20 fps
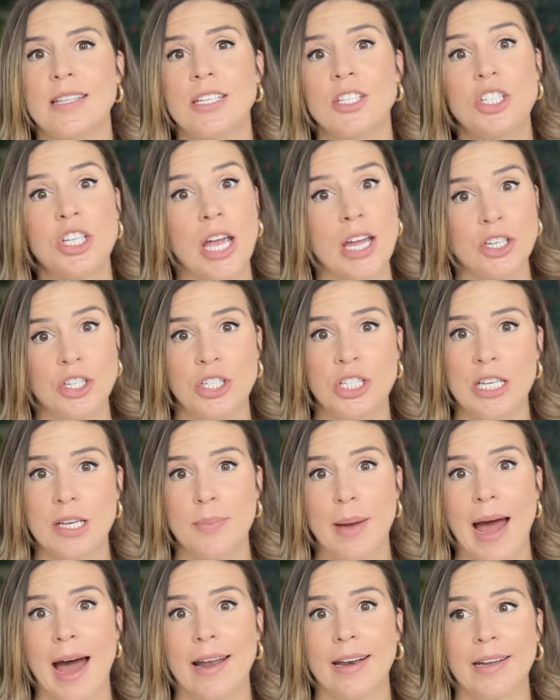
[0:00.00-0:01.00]
GHD
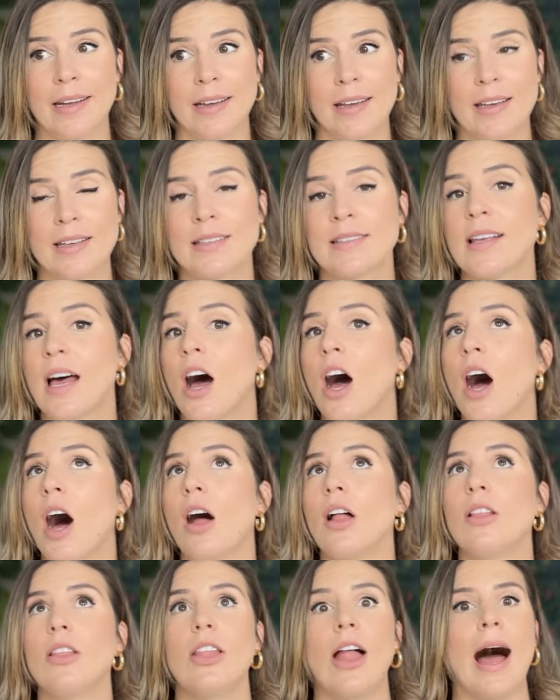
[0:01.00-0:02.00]
padding is
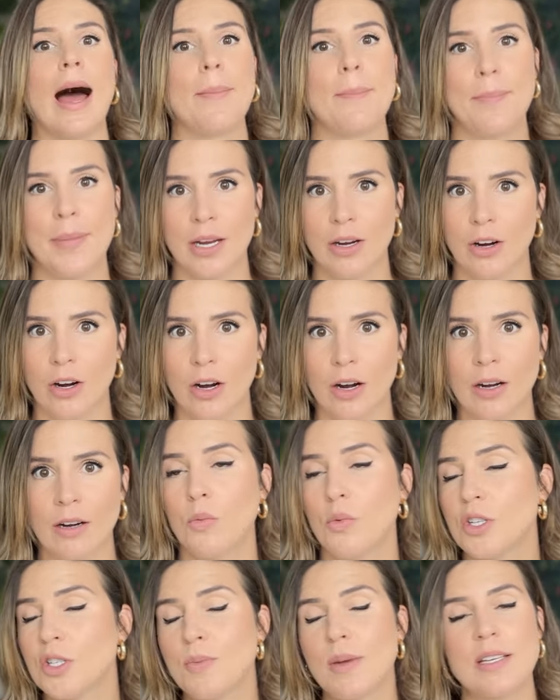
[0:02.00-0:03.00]
a lot bigger,
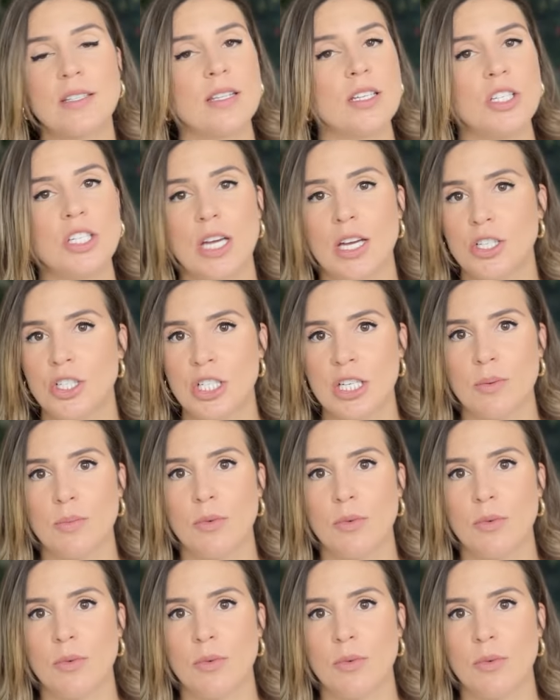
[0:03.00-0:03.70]
which makes the GHD